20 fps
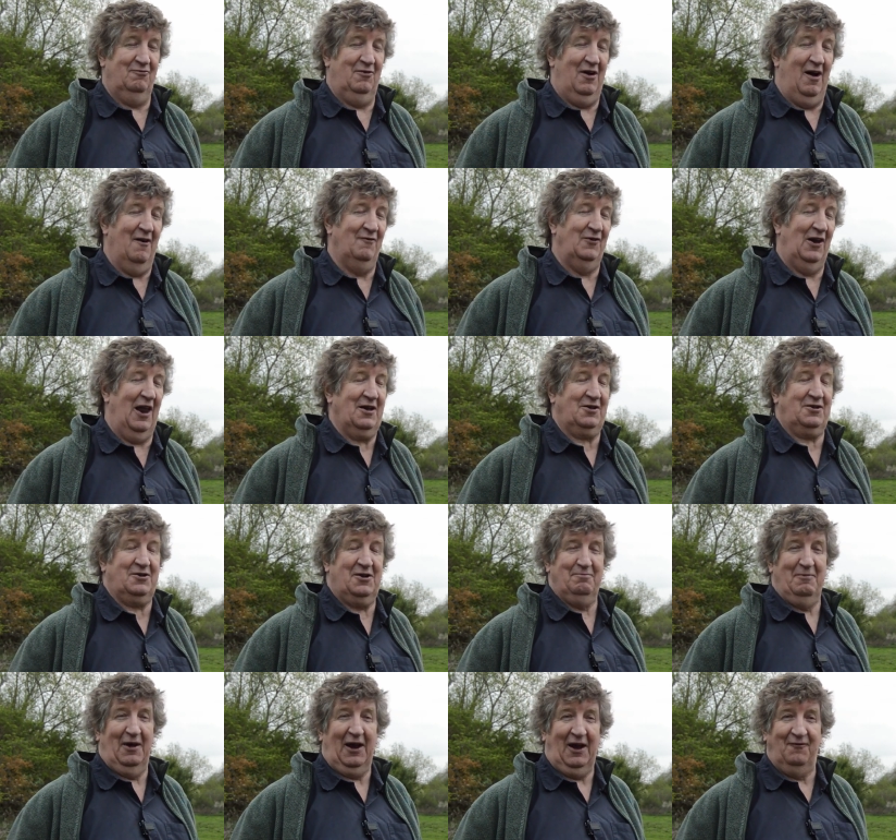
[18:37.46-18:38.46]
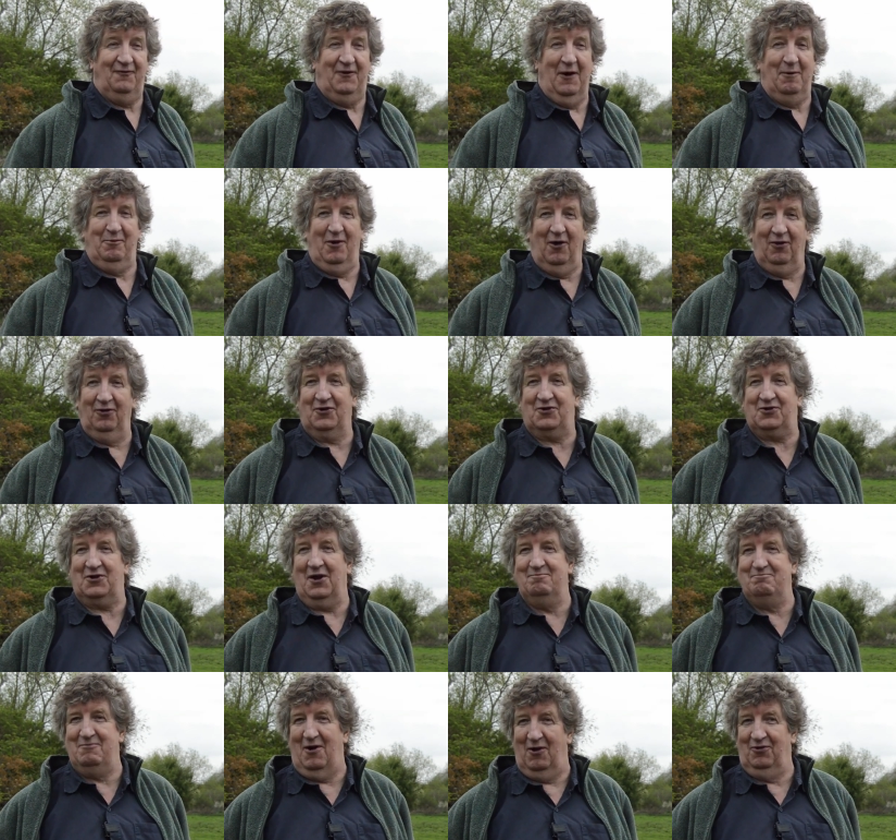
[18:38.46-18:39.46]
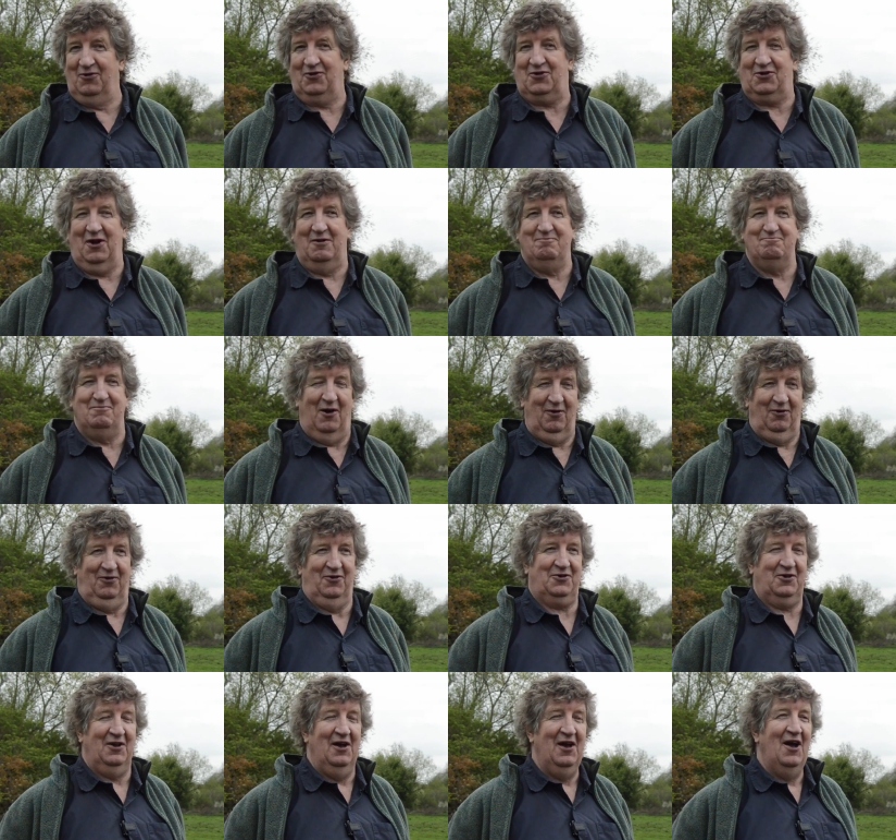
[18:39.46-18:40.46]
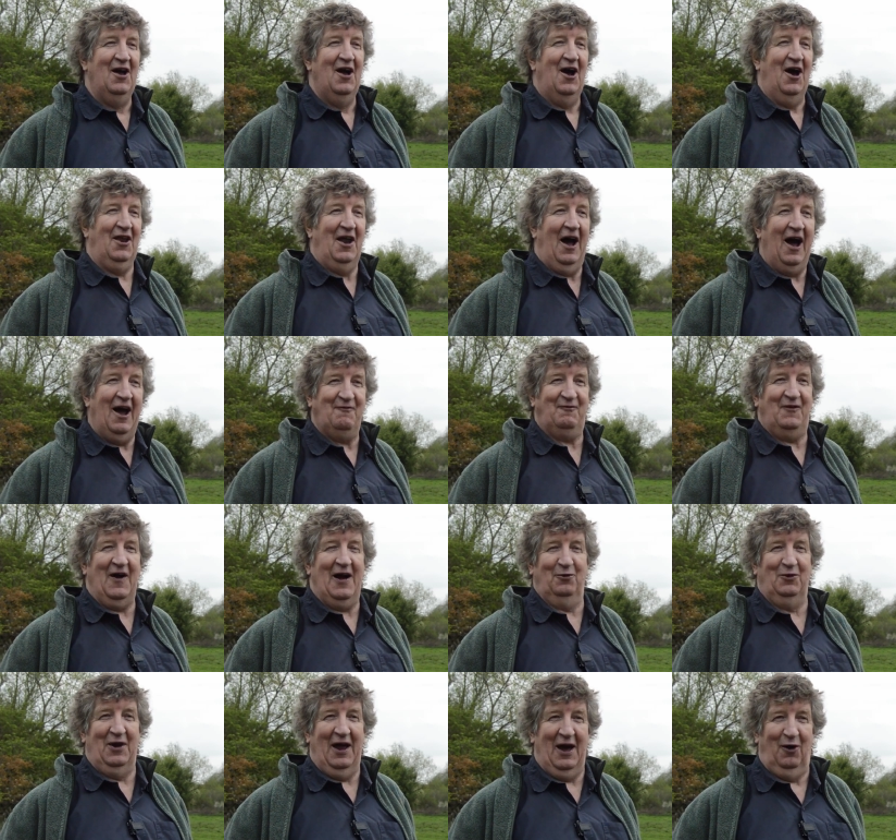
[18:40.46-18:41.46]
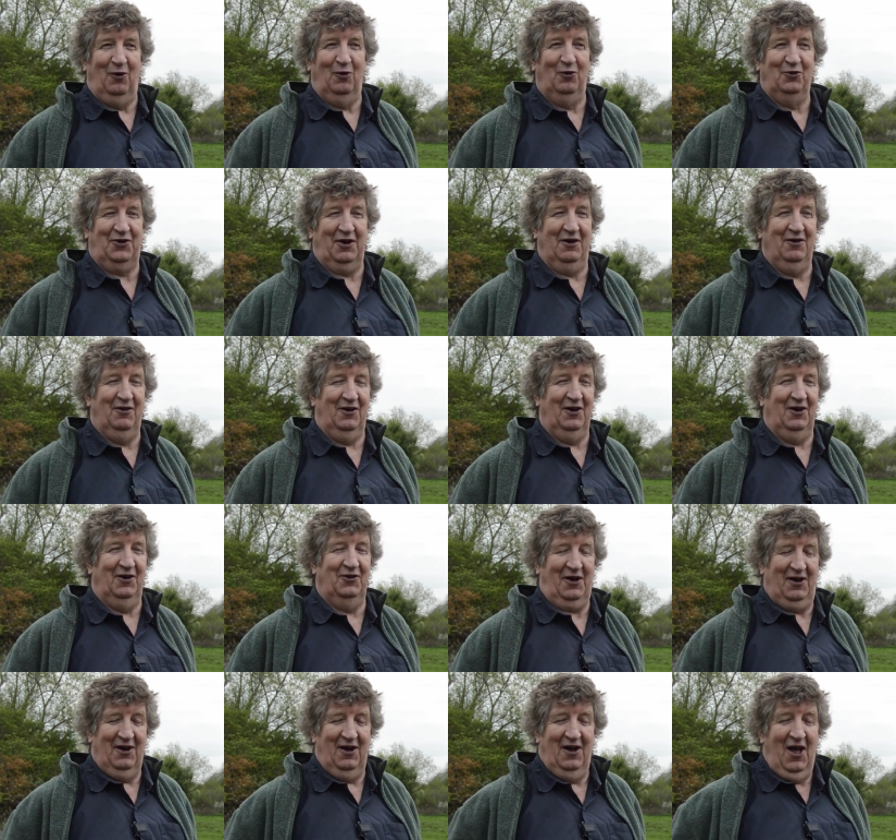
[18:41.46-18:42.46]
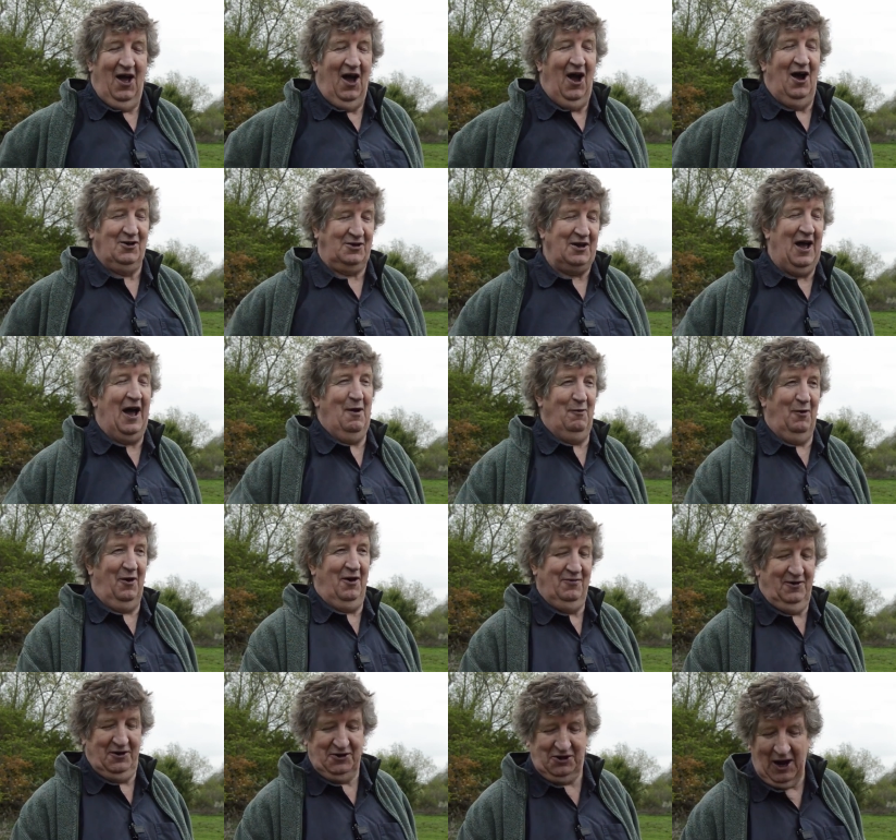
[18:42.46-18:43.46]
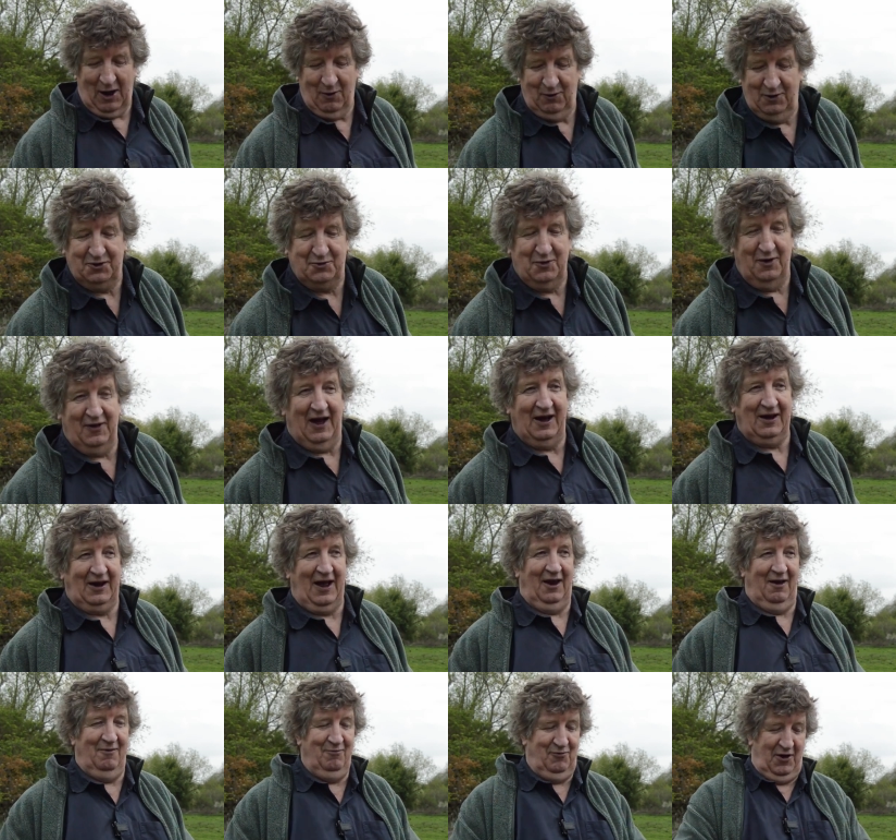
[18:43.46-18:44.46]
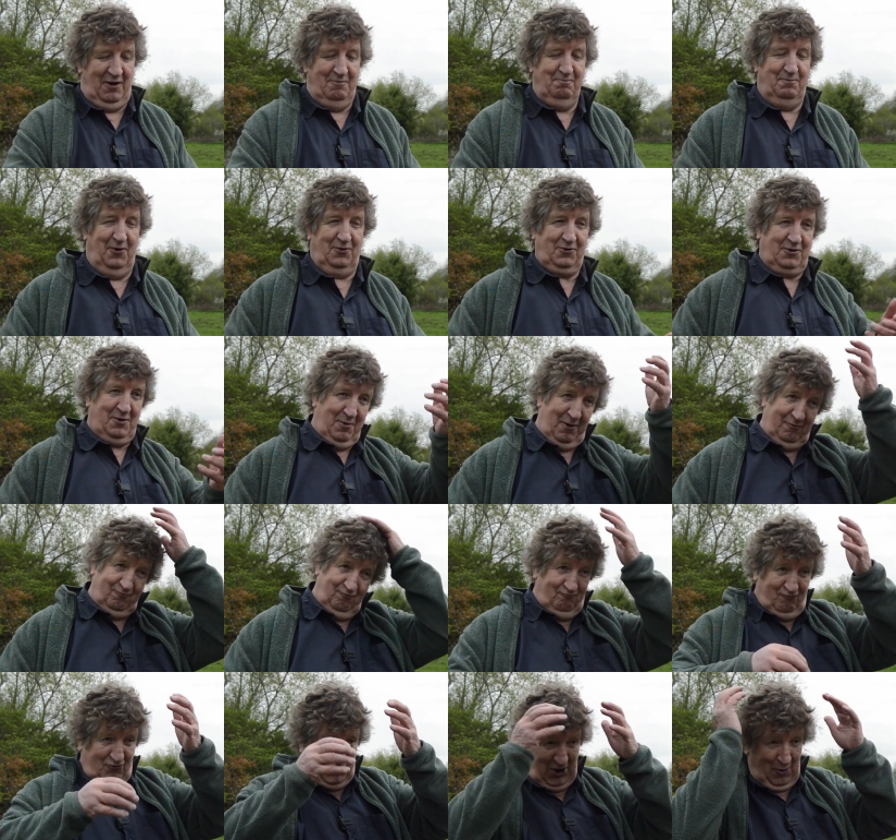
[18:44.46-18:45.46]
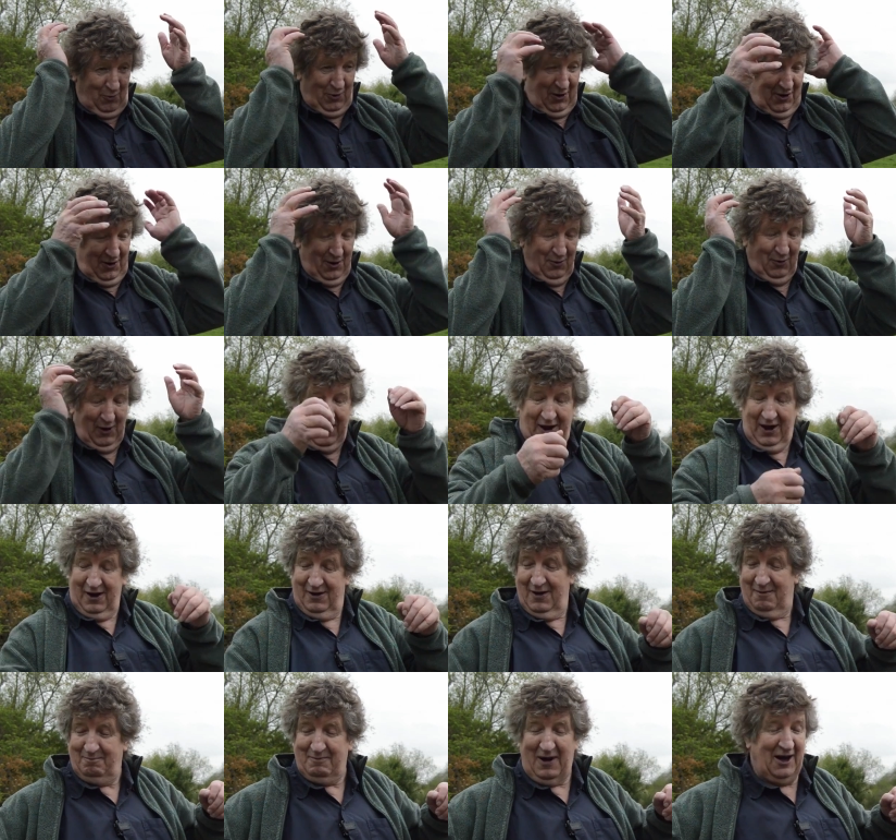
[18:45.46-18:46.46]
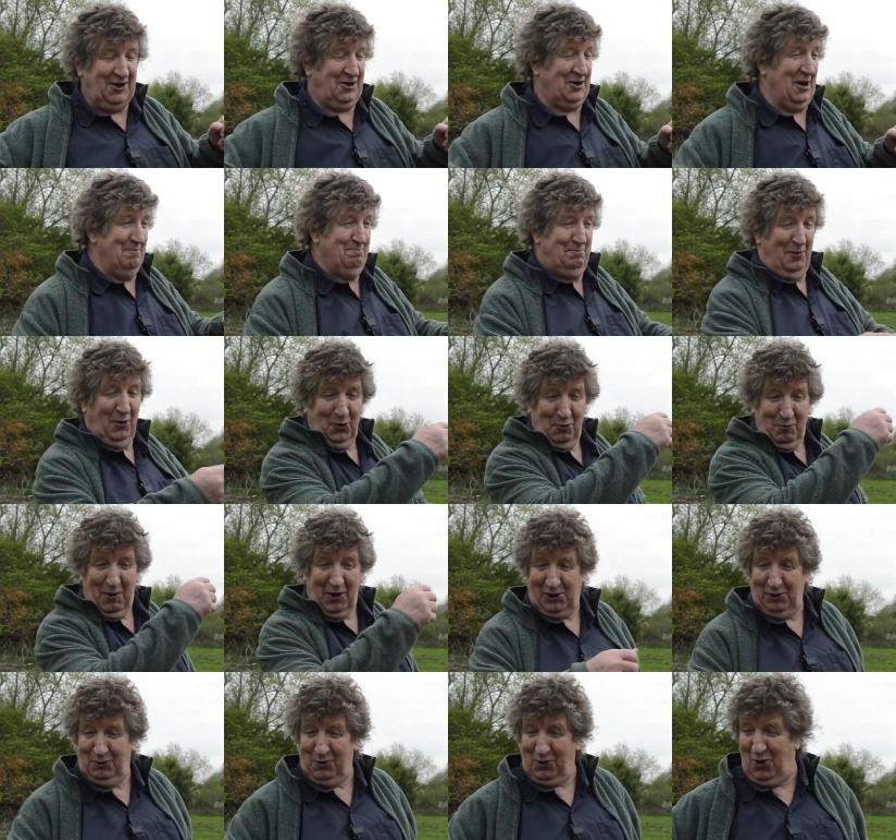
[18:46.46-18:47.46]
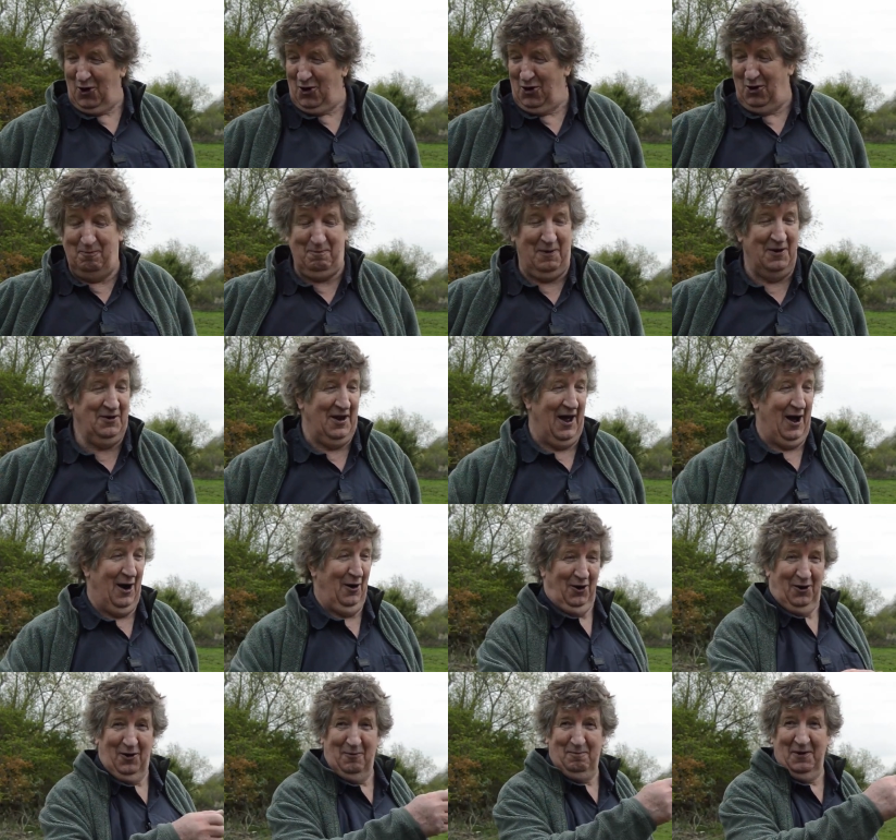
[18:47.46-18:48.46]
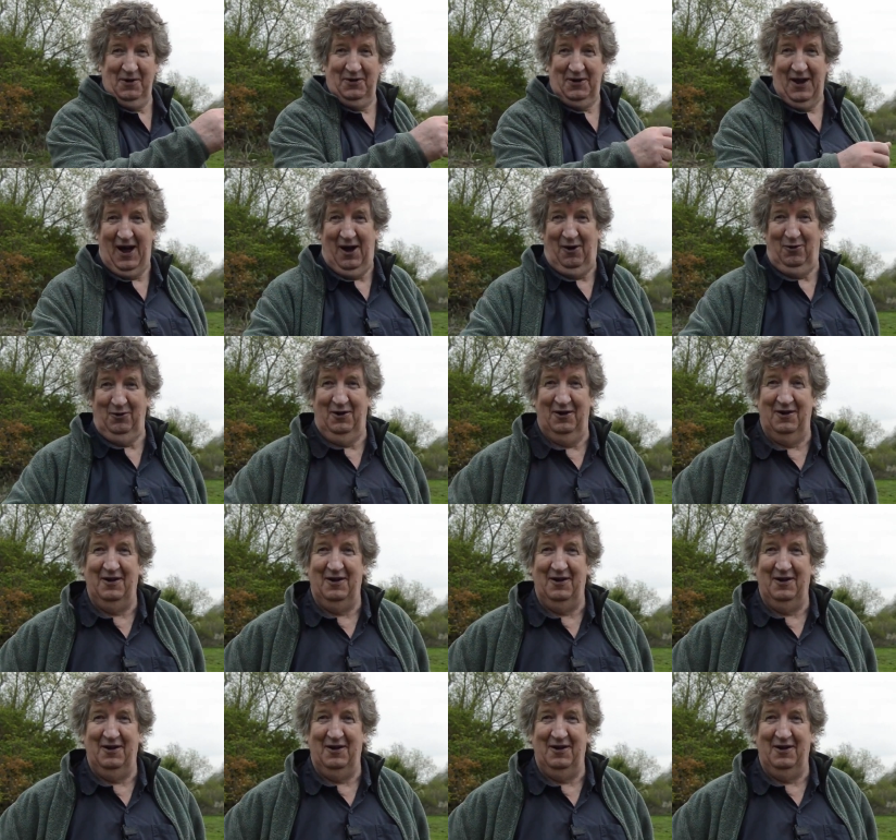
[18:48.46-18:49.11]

have lasted me for months and months and months. And I found out that as I were in the showers with that gallon thing, put someone showering away, my shampoo bottle were going up and down and up and down,